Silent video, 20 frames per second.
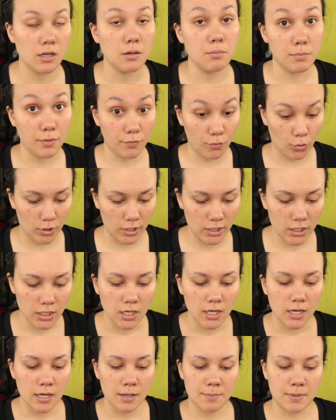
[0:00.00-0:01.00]
before,
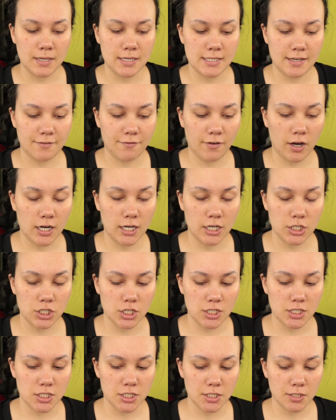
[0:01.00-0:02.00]
because I find it
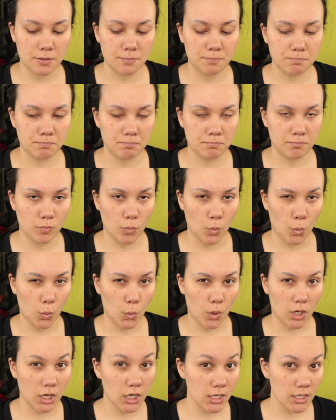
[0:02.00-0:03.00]
just
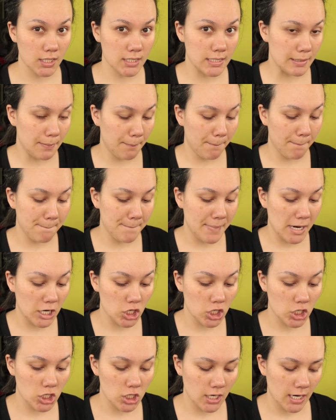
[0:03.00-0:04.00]
works
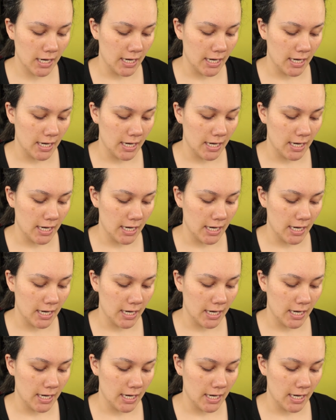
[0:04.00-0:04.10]
better.